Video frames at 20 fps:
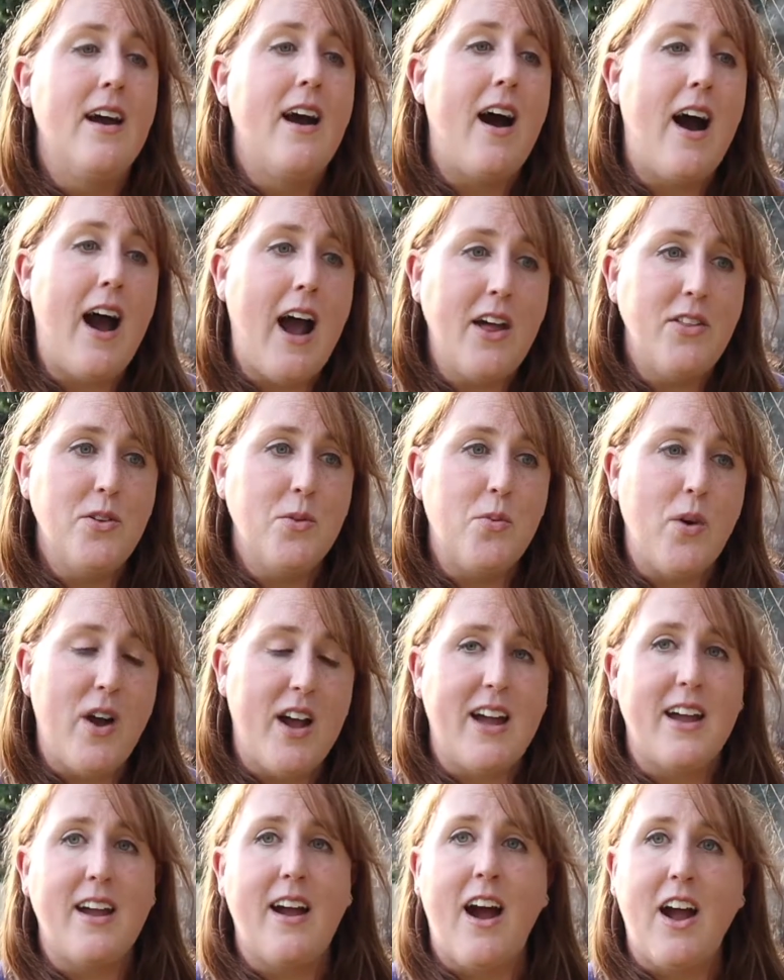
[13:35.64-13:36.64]
Either
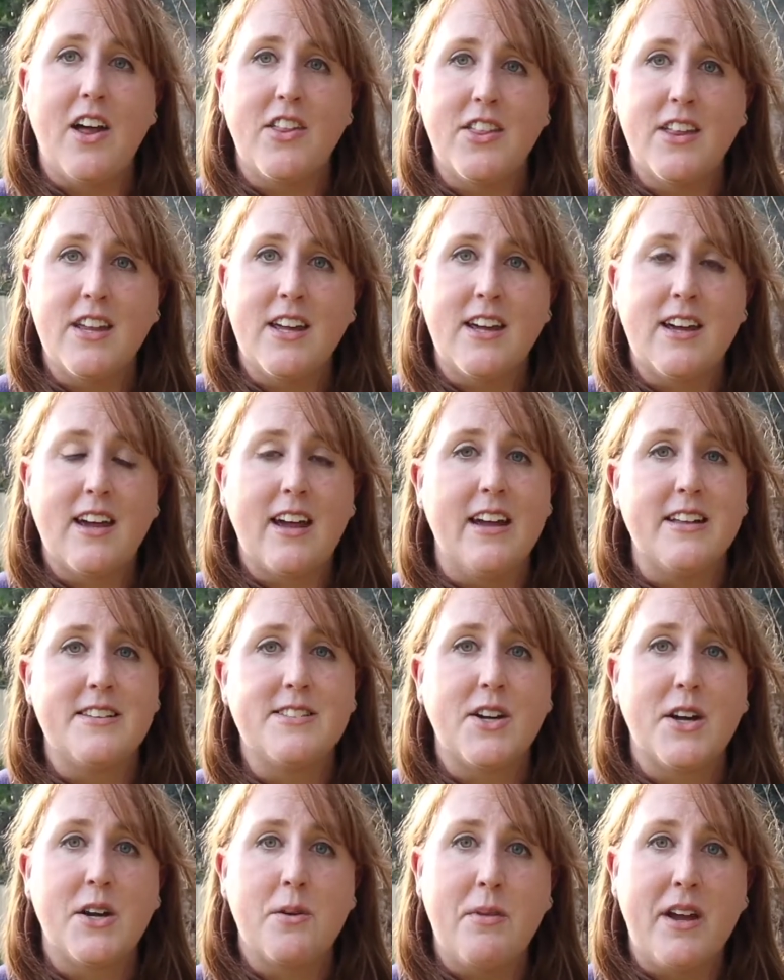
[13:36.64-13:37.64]
way, I think it's
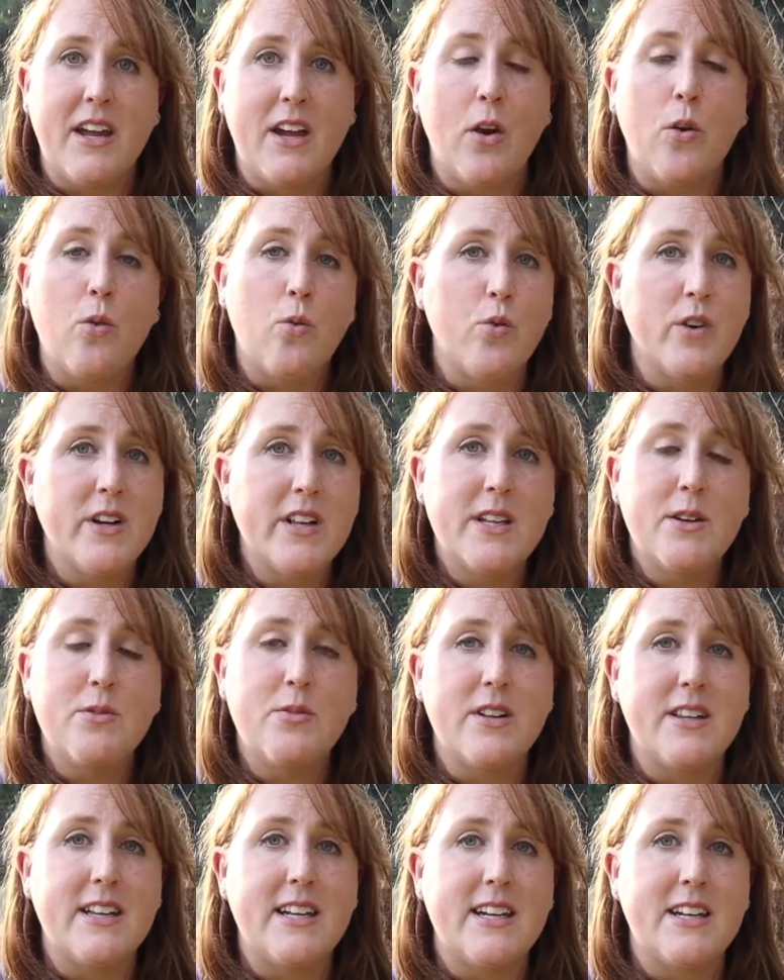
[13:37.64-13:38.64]
going to make a really,
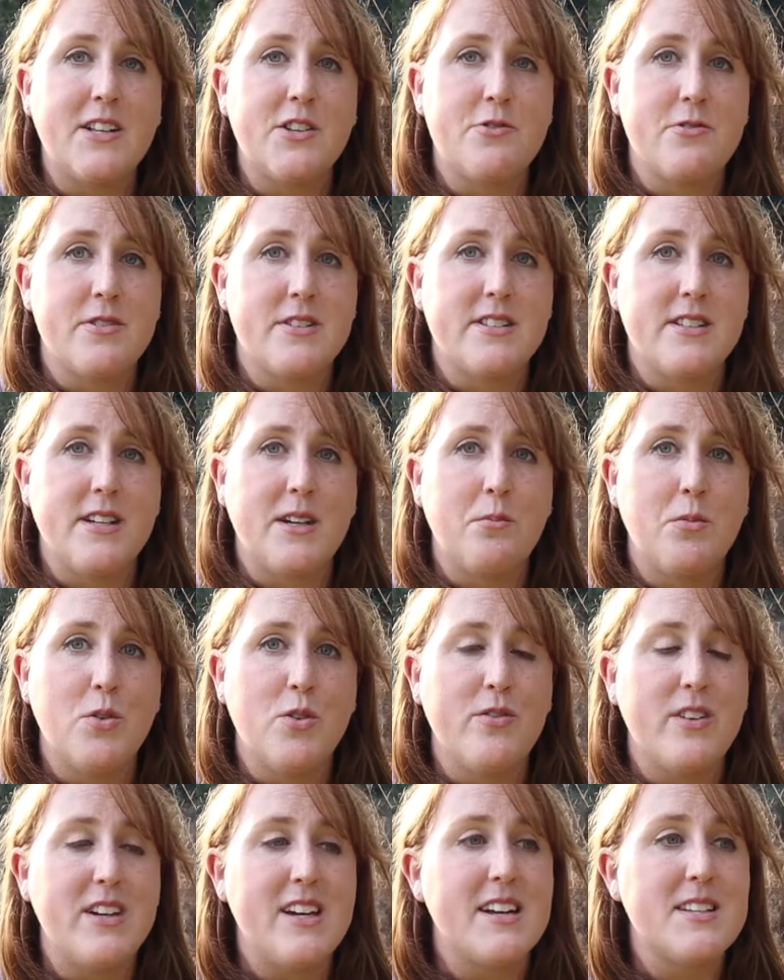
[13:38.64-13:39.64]
really interesting
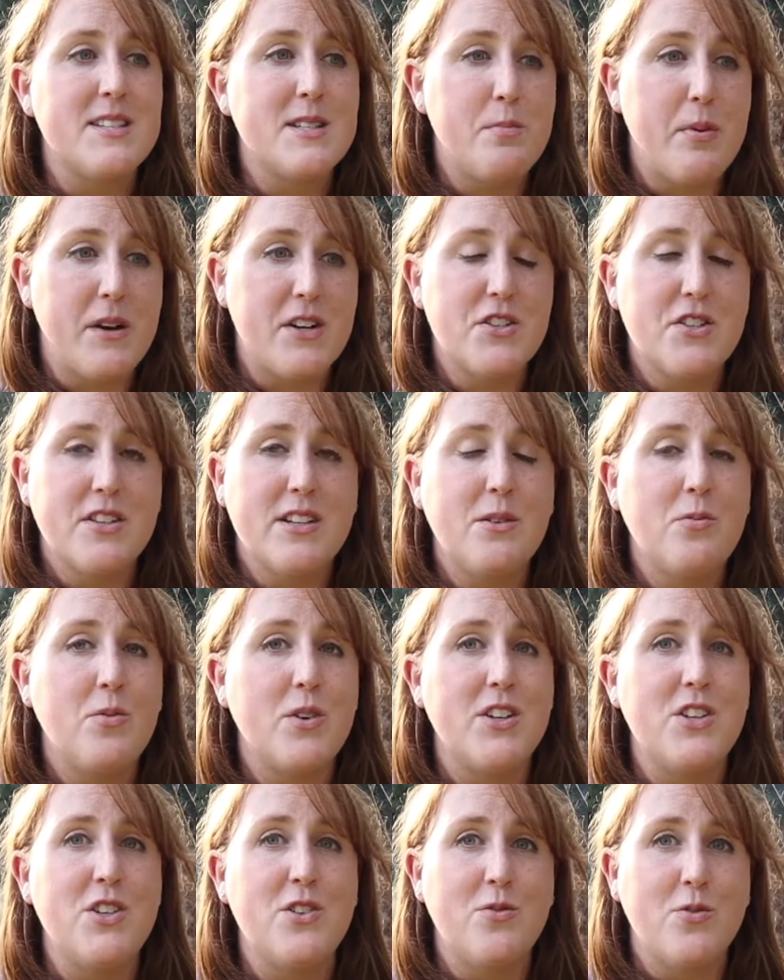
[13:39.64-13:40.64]
movie, especially
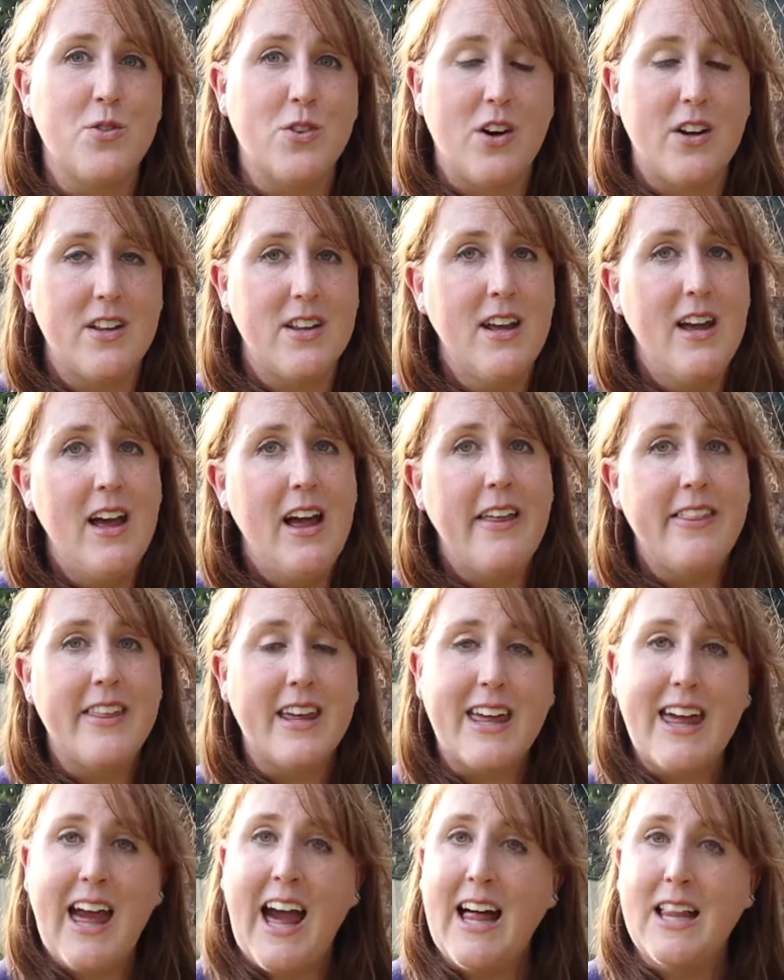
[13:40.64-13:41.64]
when you've got the
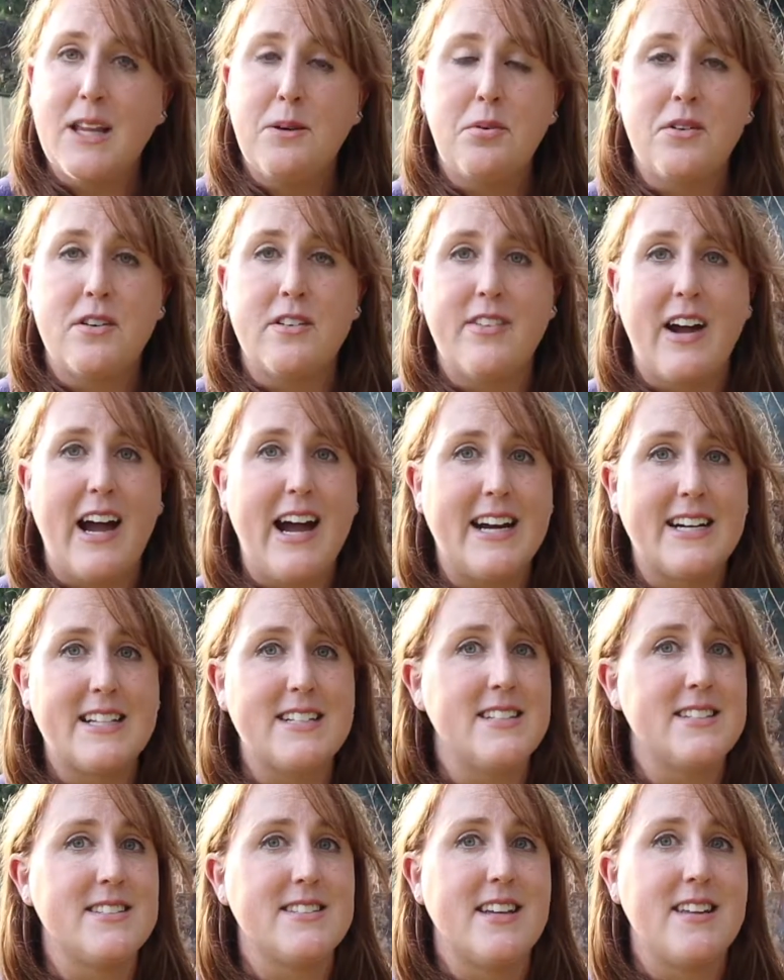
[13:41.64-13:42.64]
caliber of
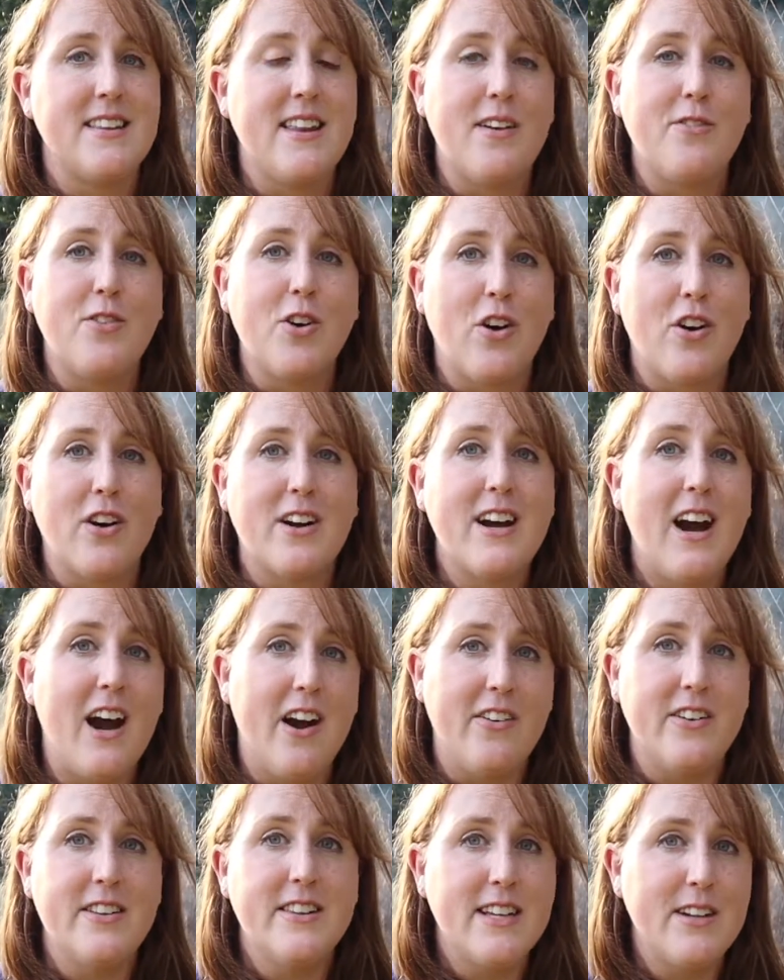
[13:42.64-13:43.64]
actors that they've got
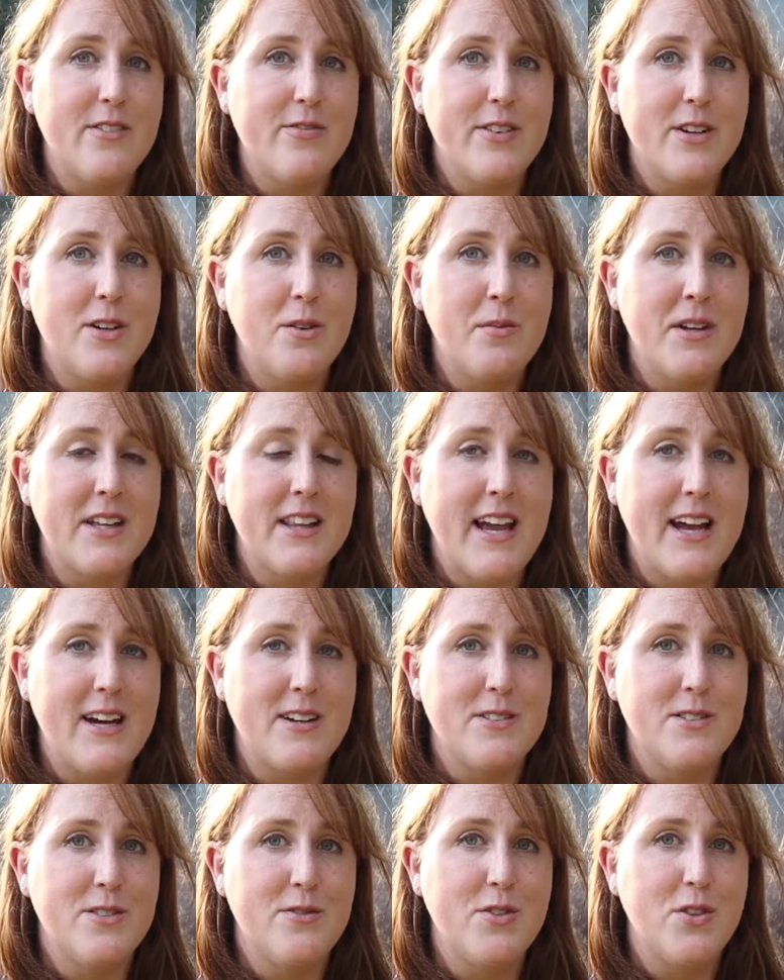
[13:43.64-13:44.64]
currently filming The
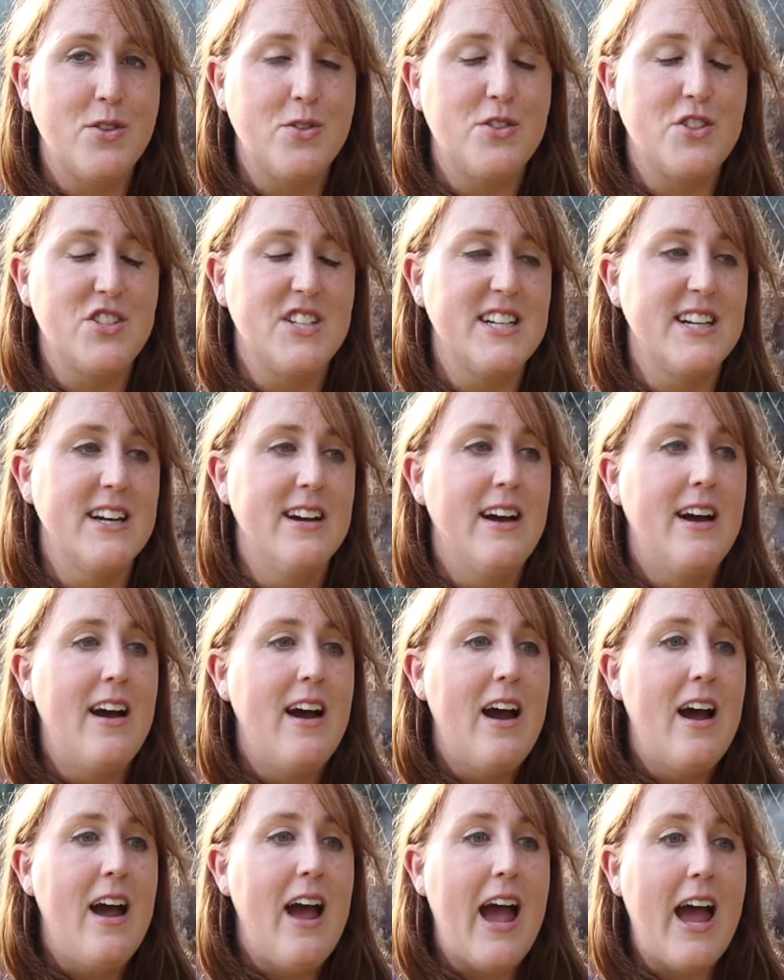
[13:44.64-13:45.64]
House of Gucci.
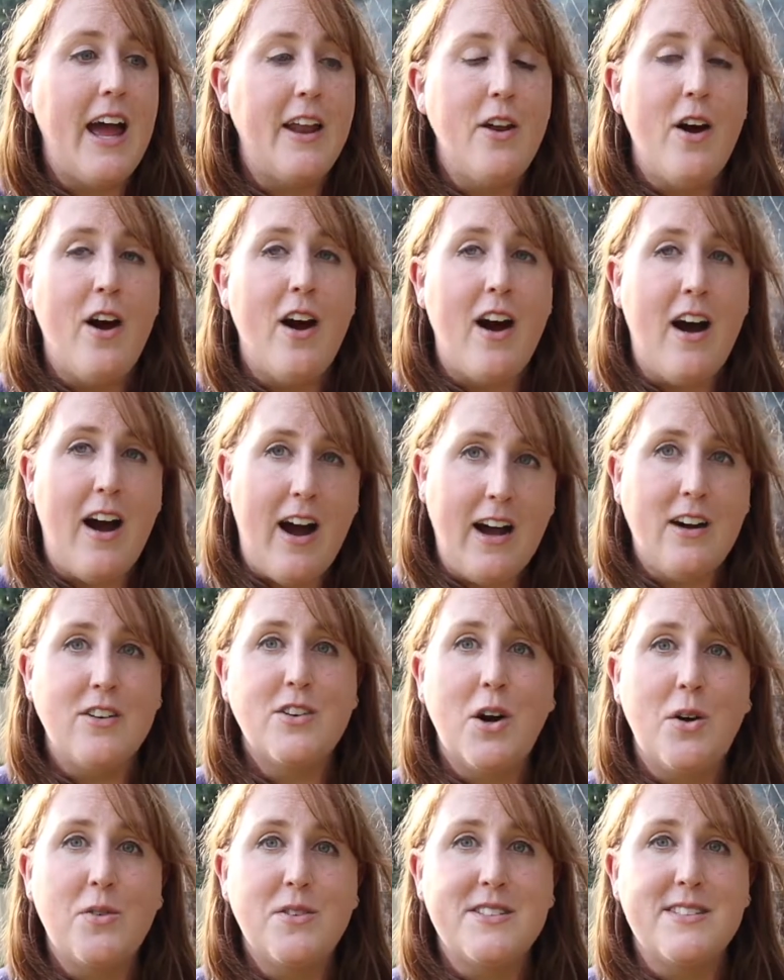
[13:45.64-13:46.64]
And I'll
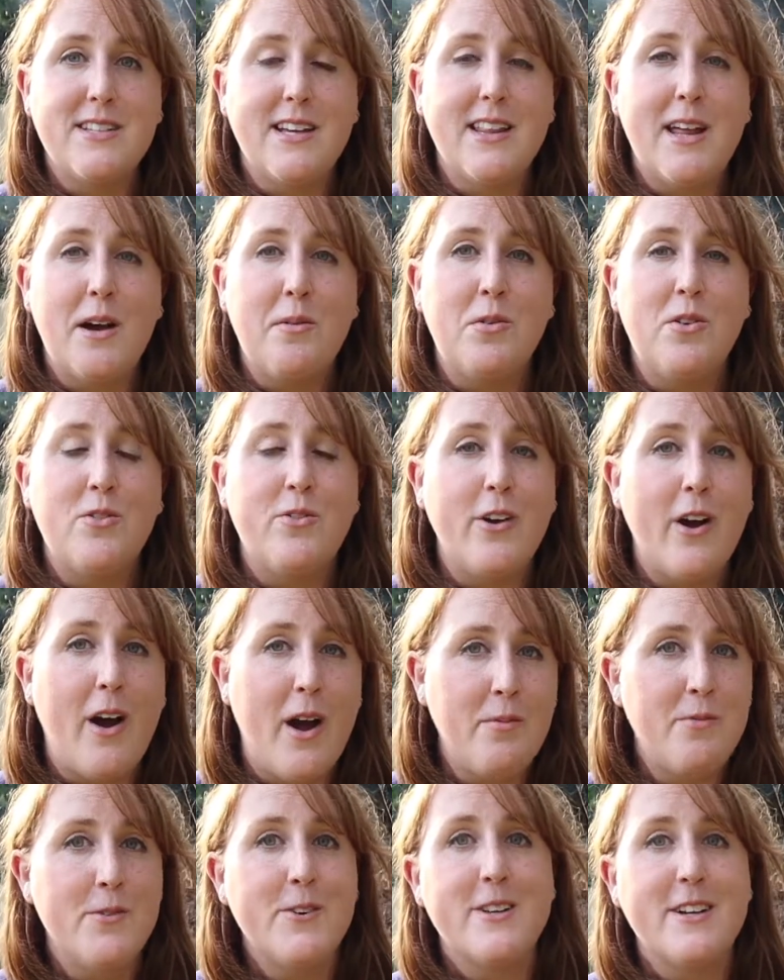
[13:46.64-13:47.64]
go and see that movie.
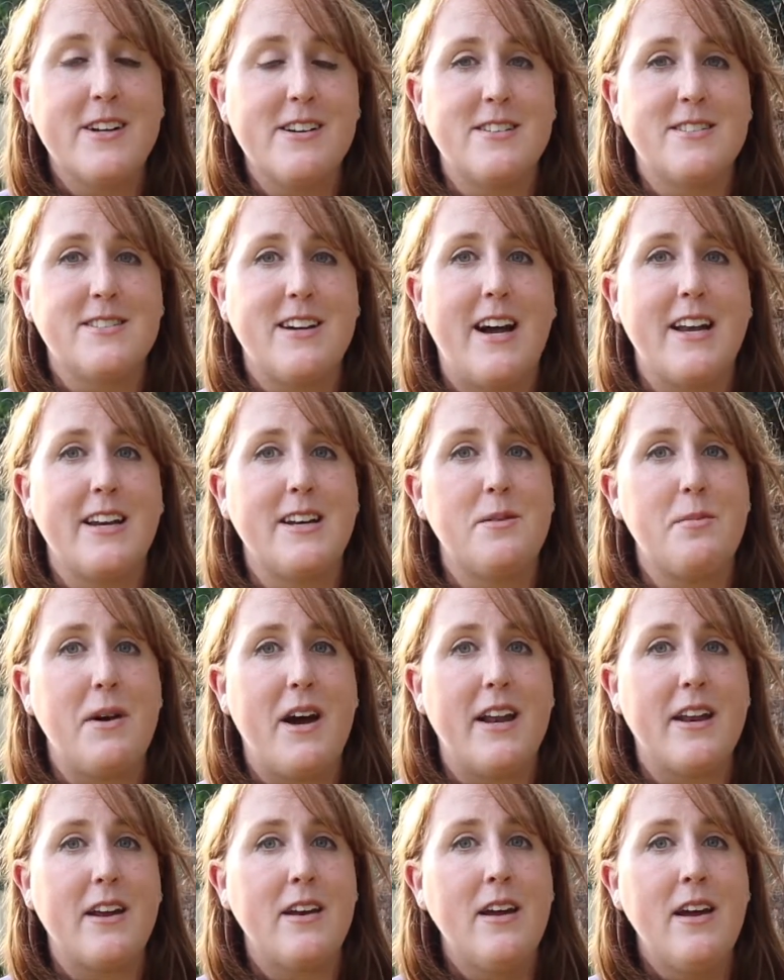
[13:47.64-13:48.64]
I'm really excited
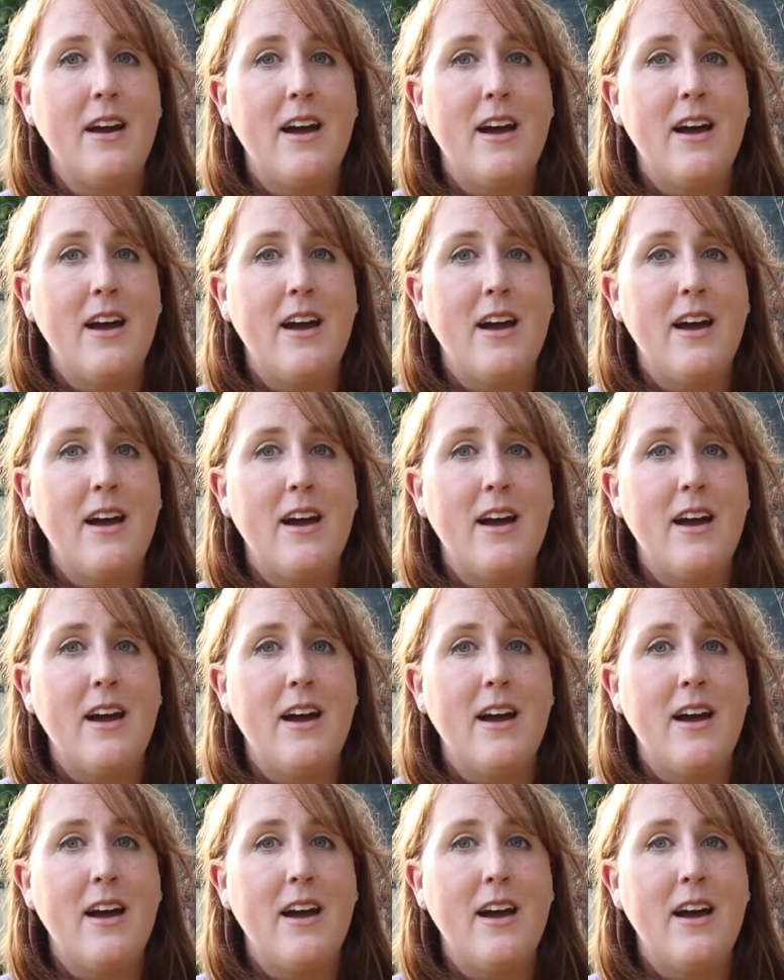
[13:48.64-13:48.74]
about it.